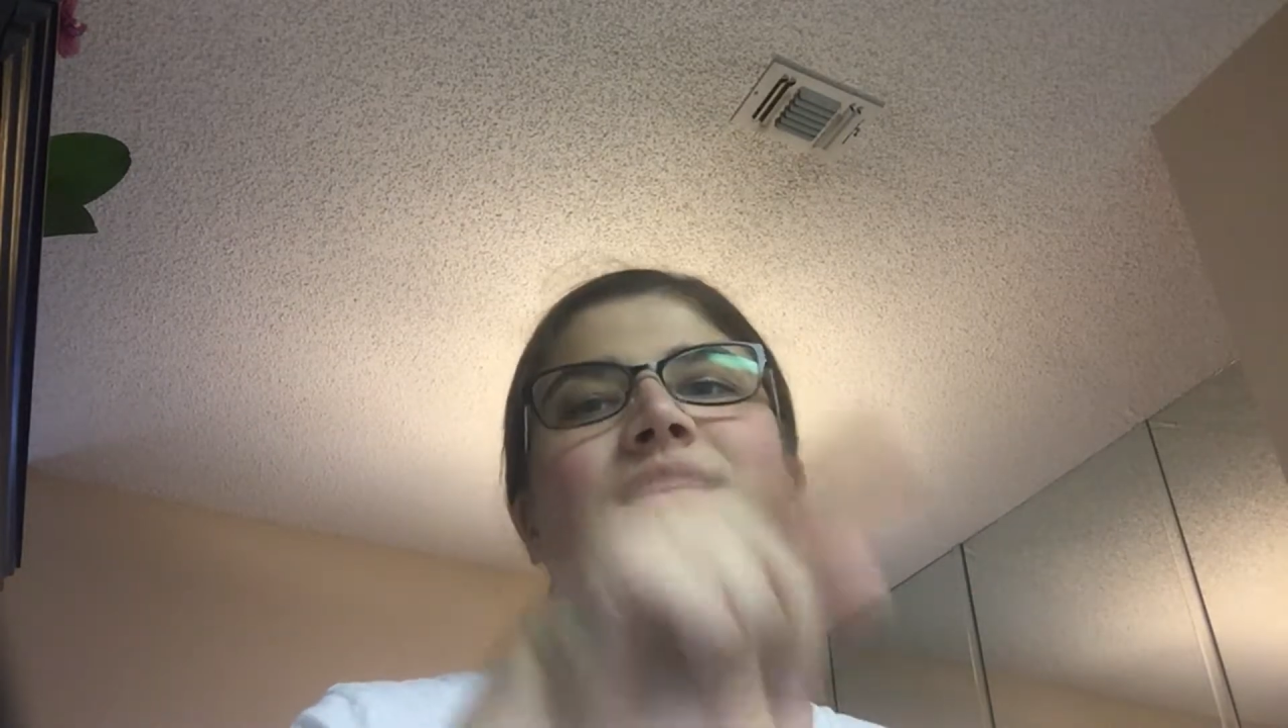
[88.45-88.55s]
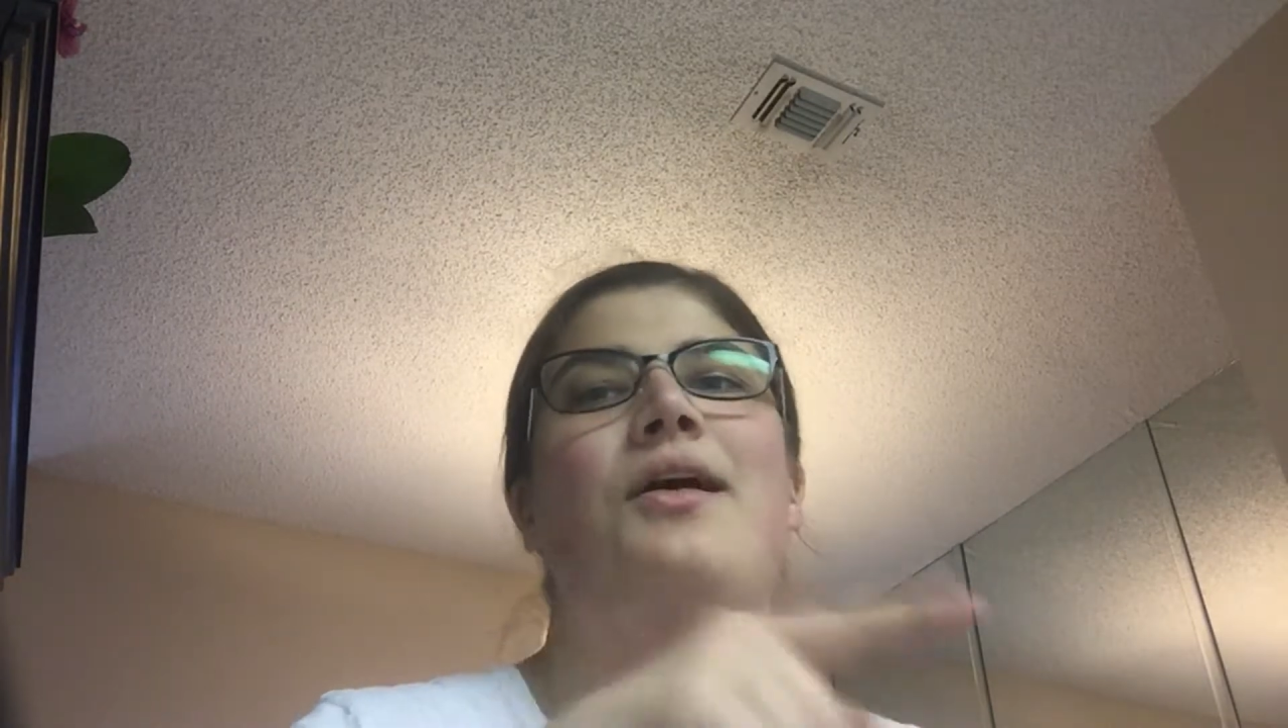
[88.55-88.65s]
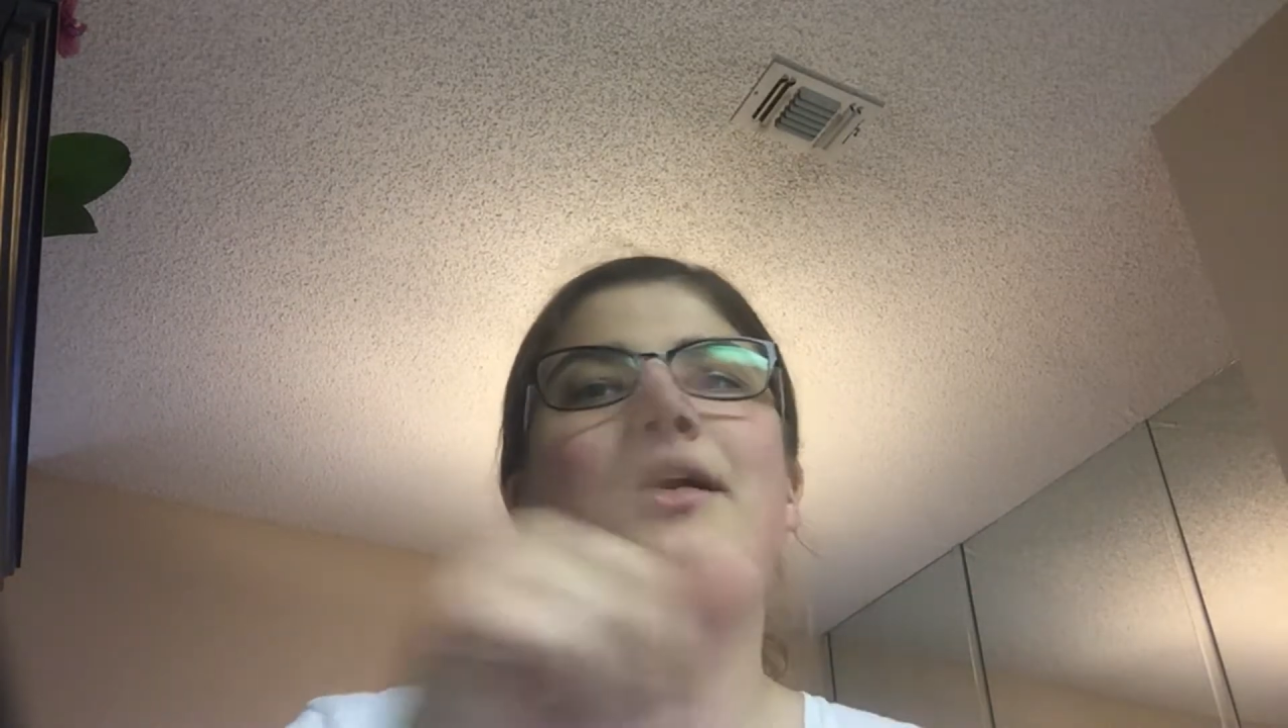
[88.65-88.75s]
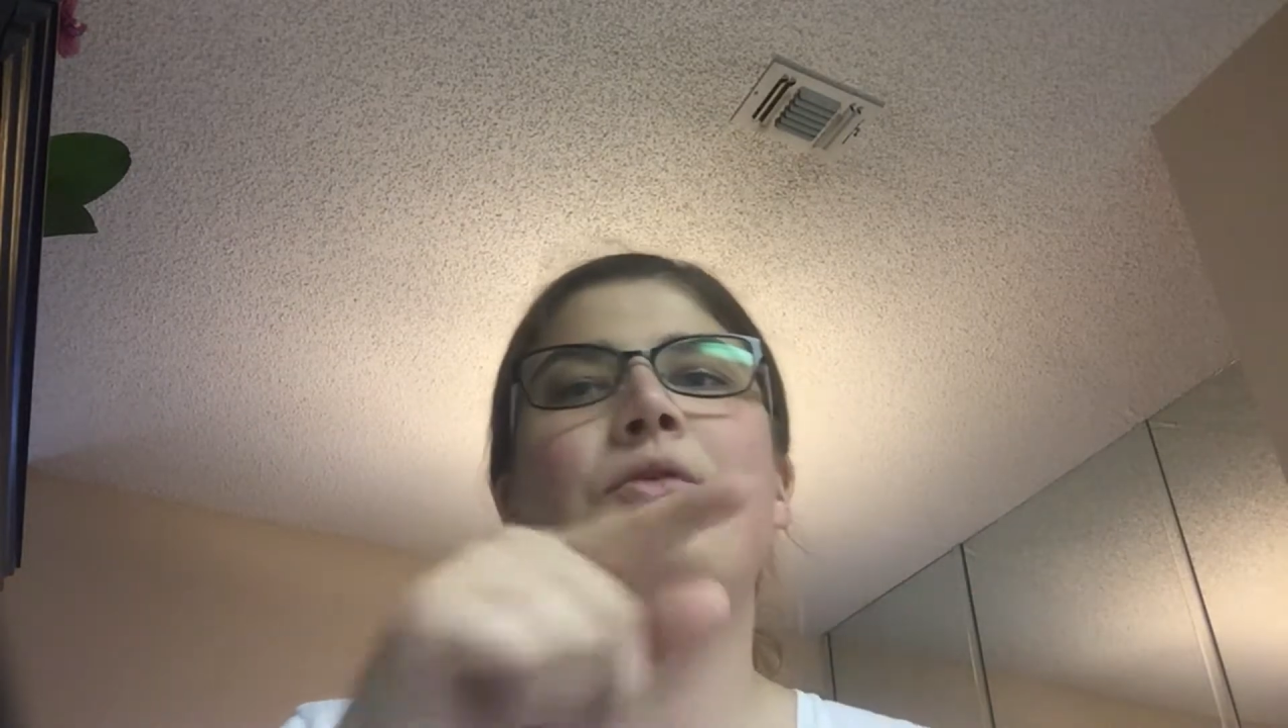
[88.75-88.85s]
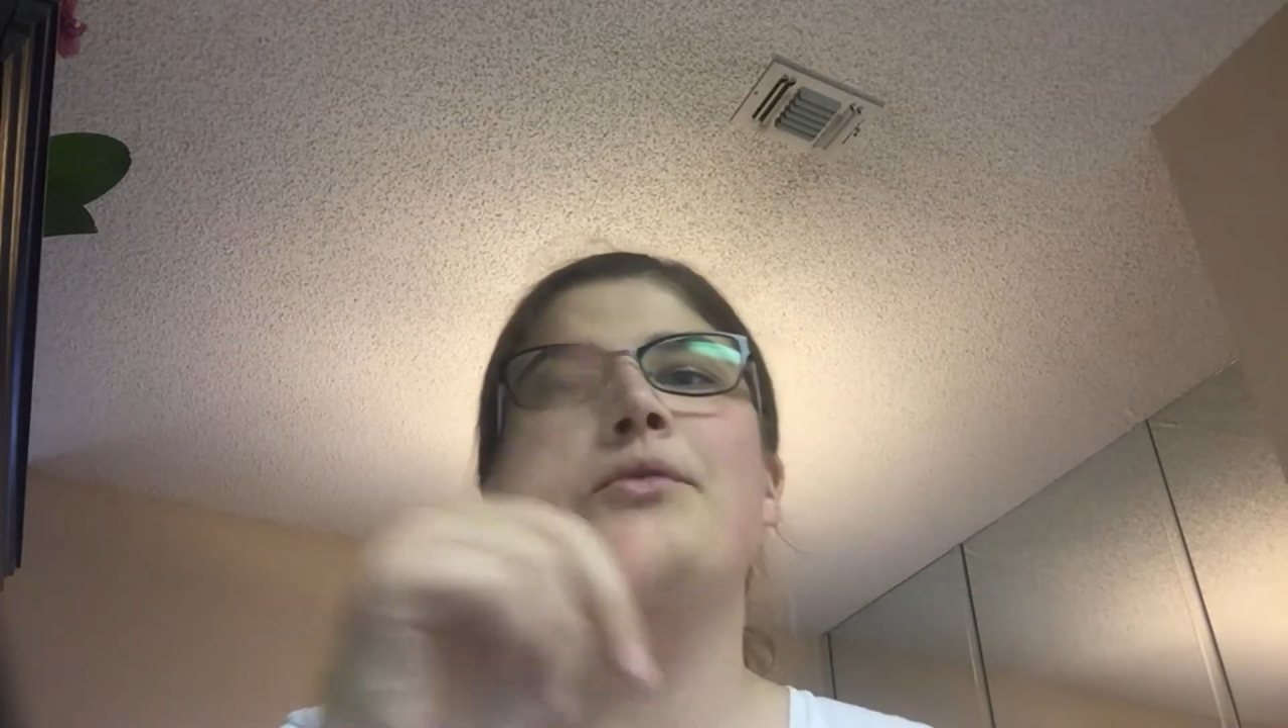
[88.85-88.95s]
is
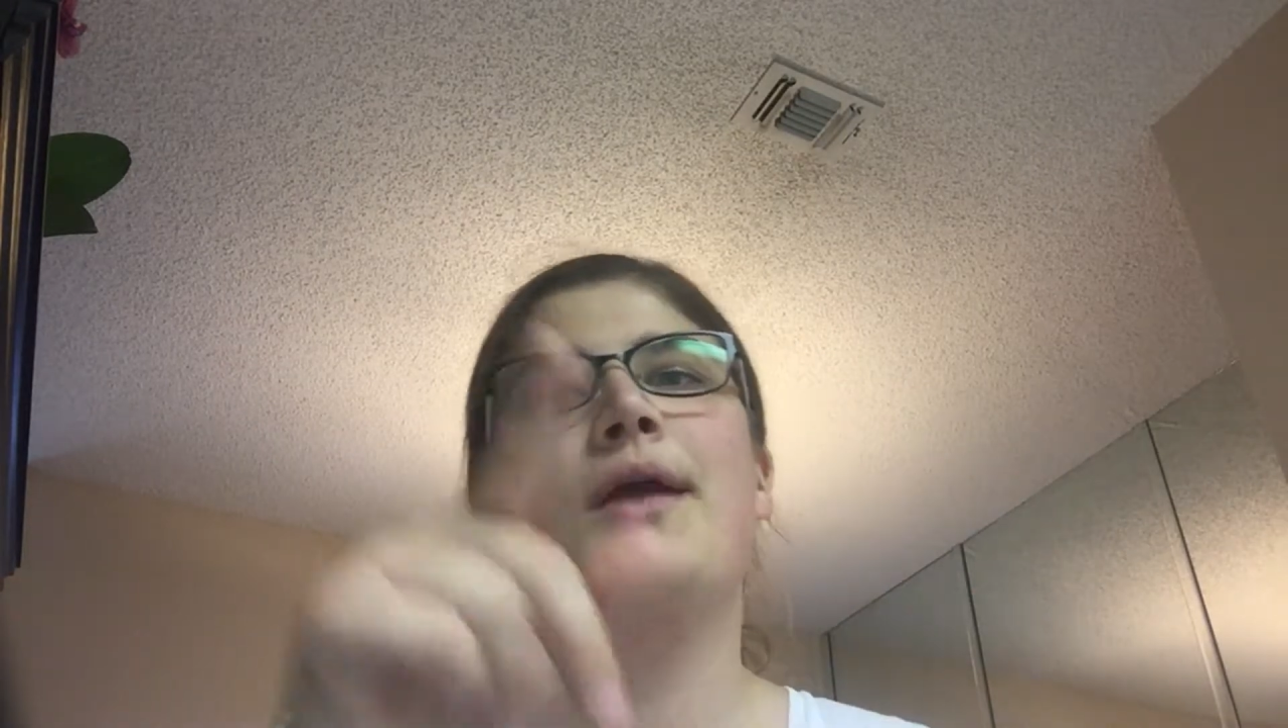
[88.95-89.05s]
Hollywood